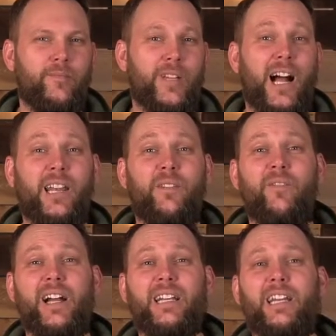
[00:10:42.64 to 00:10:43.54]
God
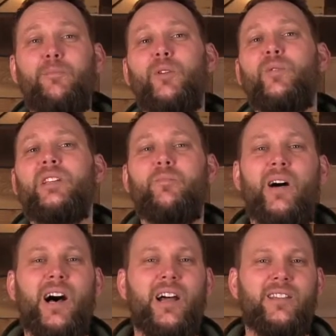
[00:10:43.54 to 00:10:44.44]
invited him to
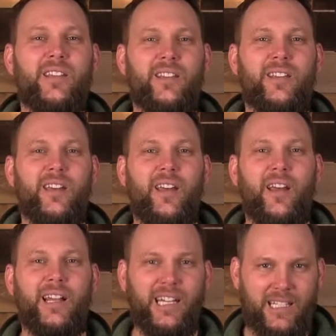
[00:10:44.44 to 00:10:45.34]
respond,
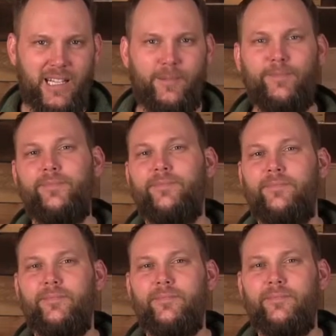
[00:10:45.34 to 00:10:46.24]
and he did.
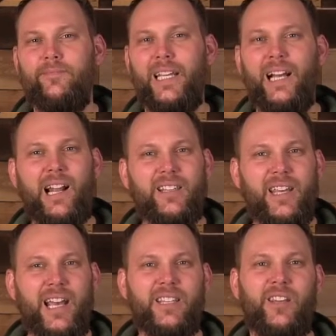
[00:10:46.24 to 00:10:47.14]
And God is
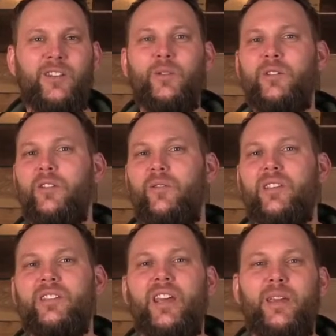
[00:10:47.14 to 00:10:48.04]
asking you to do the
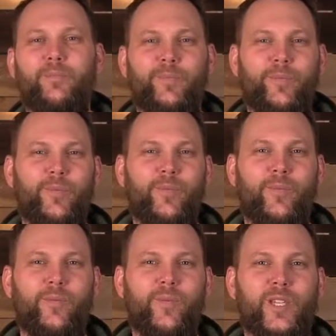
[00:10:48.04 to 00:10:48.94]
same.
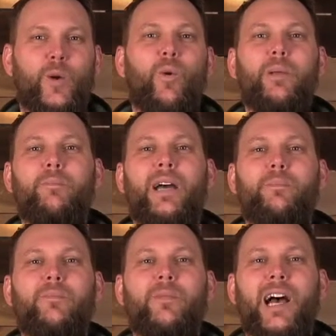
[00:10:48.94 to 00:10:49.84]
So what
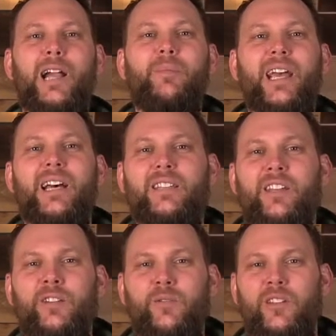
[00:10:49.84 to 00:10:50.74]
might God be
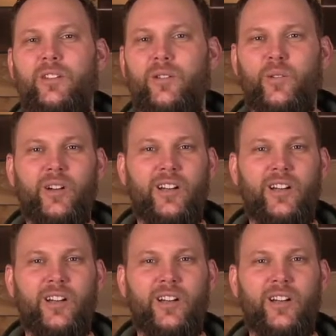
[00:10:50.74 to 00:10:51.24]
asking you to do?